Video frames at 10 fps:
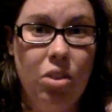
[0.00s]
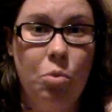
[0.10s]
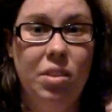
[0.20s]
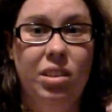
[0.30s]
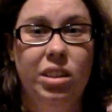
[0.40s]
other
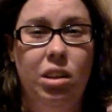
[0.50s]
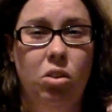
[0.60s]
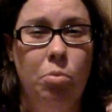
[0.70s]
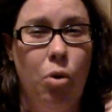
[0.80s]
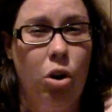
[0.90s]
one's a
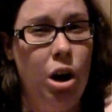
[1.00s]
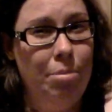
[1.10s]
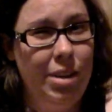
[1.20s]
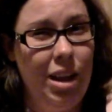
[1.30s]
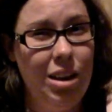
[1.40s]
little more
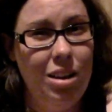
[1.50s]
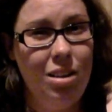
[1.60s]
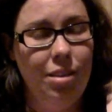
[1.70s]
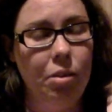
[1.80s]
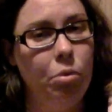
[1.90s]
complicated.
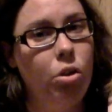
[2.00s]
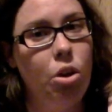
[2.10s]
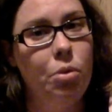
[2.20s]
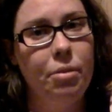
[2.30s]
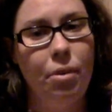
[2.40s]
So I'm going to go
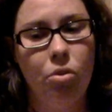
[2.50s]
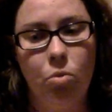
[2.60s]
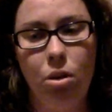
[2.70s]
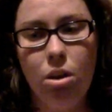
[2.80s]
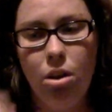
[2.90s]
with the first
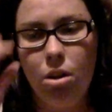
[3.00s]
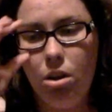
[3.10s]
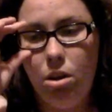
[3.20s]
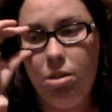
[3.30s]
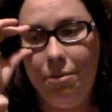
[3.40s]
one.
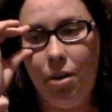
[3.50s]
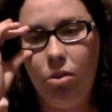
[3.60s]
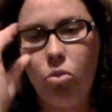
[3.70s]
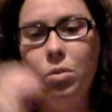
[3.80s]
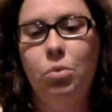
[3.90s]
The
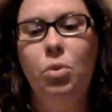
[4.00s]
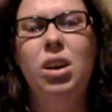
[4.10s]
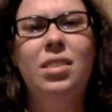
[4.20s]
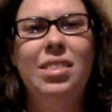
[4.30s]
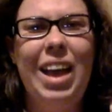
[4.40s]
first one
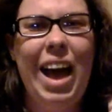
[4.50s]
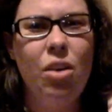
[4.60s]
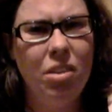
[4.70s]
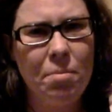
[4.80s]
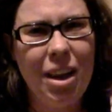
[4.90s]
was, how
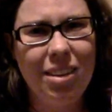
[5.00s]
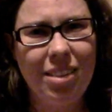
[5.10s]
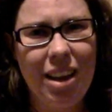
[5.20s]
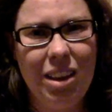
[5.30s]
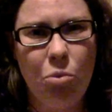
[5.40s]
does my
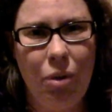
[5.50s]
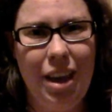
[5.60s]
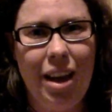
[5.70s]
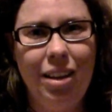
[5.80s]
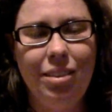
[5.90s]
anxiety
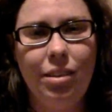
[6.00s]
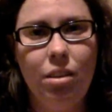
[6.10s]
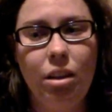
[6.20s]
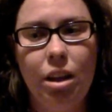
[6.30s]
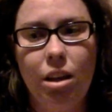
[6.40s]
react
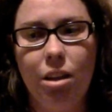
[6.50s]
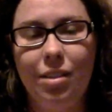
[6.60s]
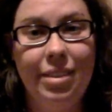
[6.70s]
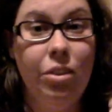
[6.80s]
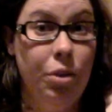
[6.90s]
in
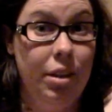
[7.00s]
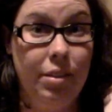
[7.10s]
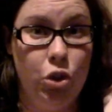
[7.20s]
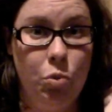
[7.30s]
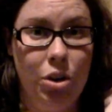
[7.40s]
serious
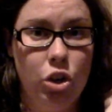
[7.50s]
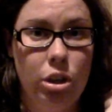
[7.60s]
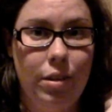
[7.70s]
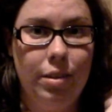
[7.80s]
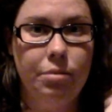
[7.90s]

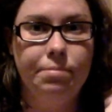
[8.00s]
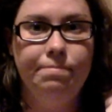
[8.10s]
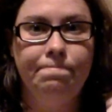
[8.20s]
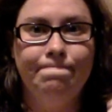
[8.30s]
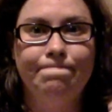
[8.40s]
situations?
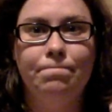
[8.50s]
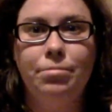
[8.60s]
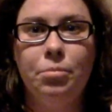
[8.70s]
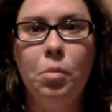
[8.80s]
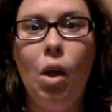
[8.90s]

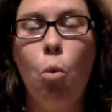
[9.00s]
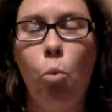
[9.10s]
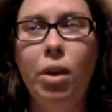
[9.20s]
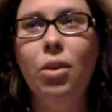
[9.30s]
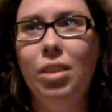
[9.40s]

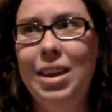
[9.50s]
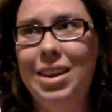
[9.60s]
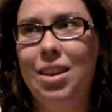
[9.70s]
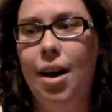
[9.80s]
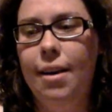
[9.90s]
Weirdly
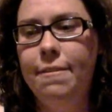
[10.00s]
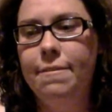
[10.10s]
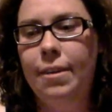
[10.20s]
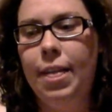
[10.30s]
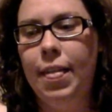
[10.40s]
enough,